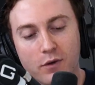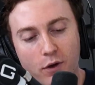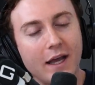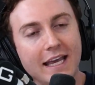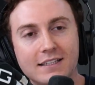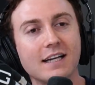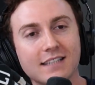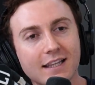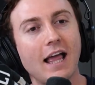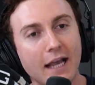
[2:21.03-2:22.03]
else is He
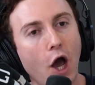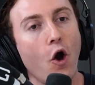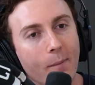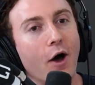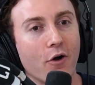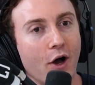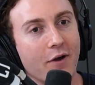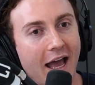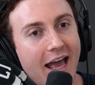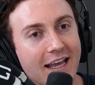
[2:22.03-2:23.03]
doesn't like oat milk.
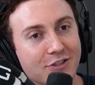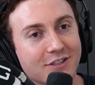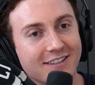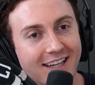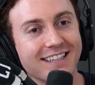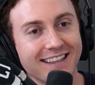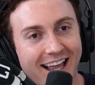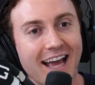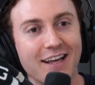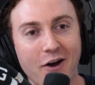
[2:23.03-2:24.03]
Okay, he just doesn't
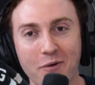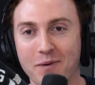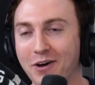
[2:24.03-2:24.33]
like oat